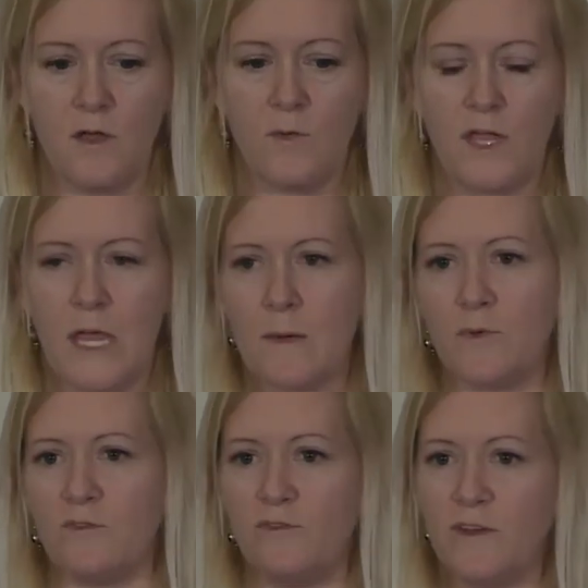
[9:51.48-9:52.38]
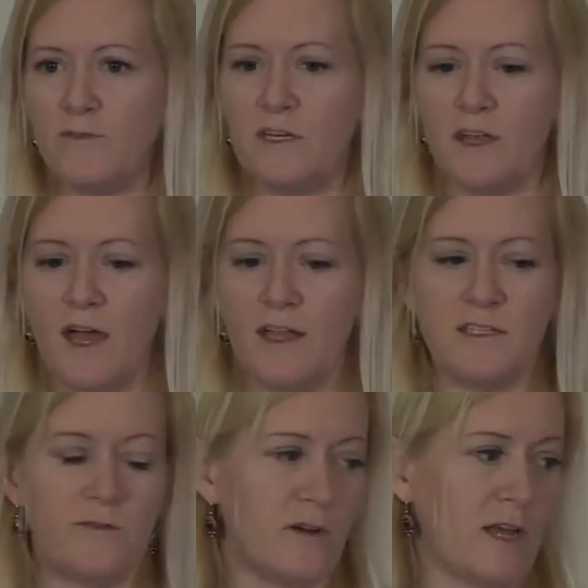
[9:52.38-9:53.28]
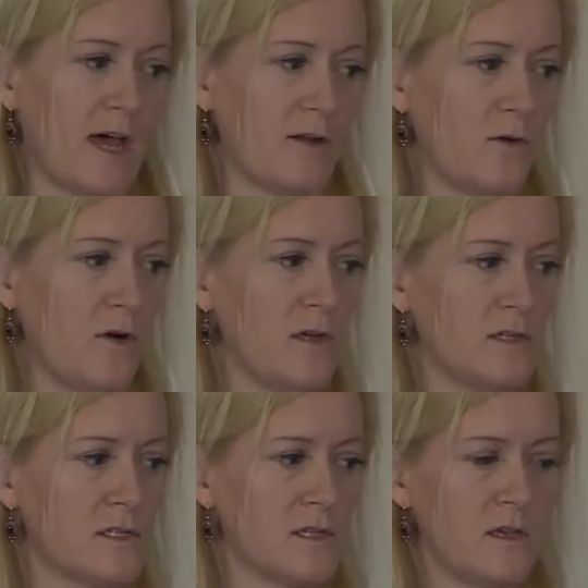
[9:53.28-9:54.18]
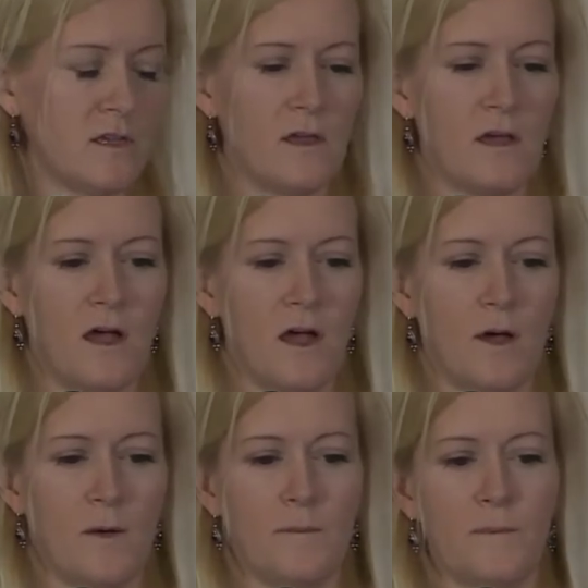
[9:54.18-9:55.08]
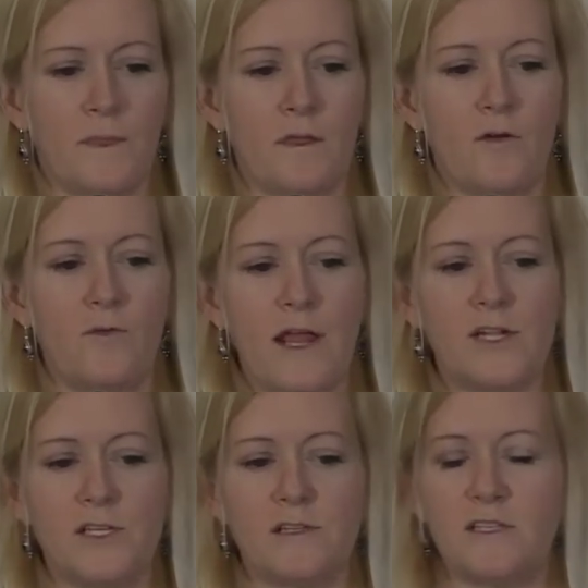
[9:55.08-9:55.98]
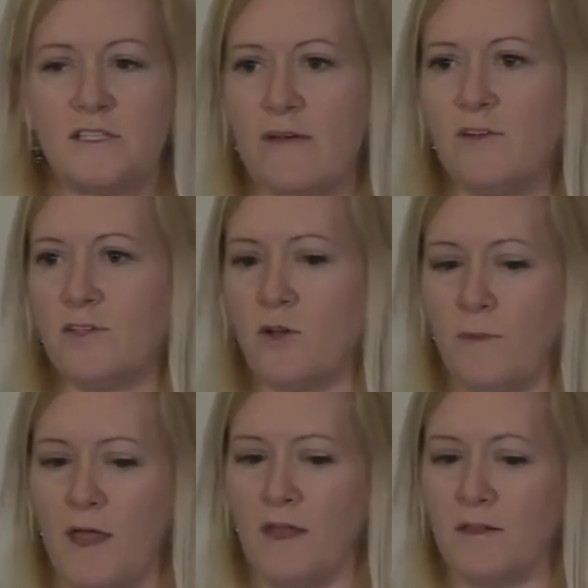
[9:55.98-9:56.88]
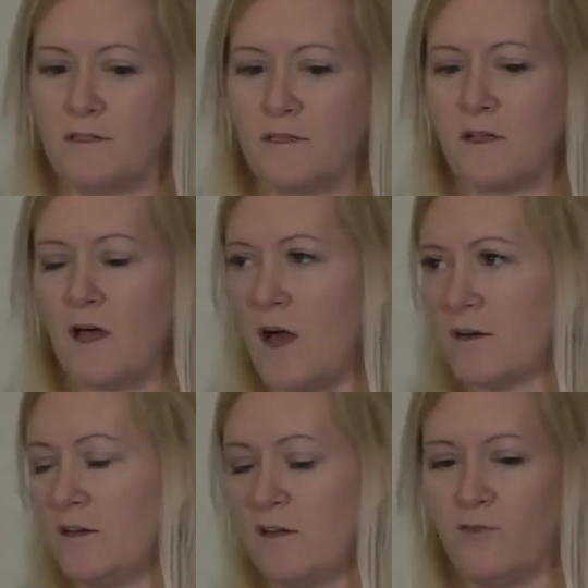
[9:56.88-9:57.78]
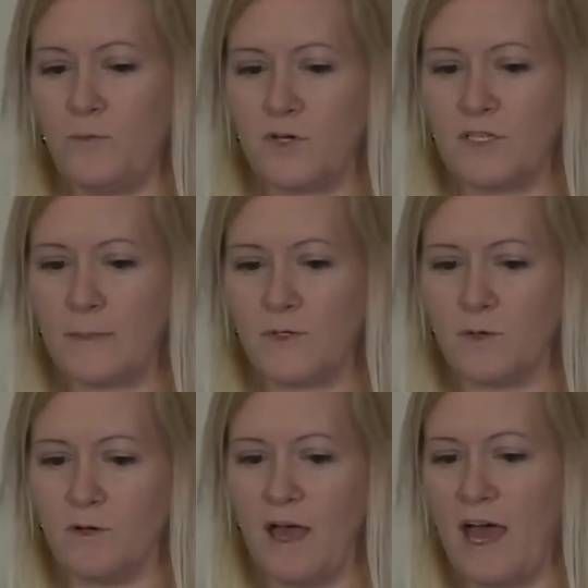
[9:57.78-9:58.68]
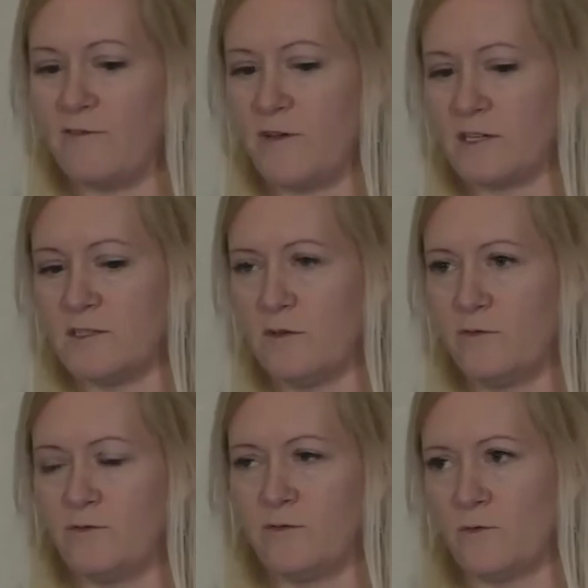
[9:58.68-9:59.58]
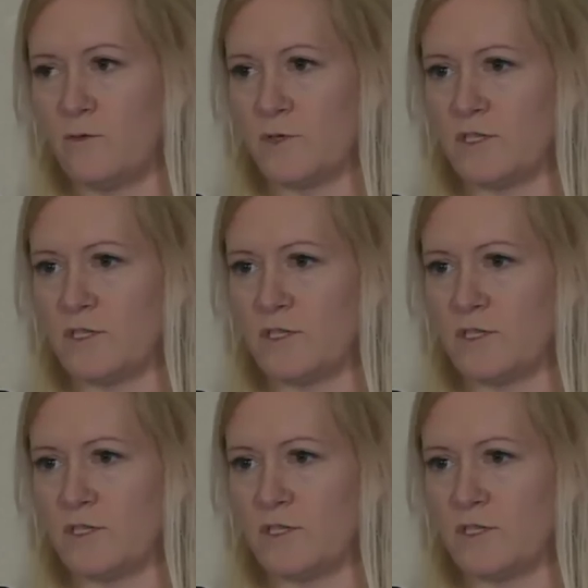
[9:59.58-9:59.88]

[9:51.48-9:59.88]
We came up with 59 different categories, arranged into 7 domains: cognitive, perceptual, affective, which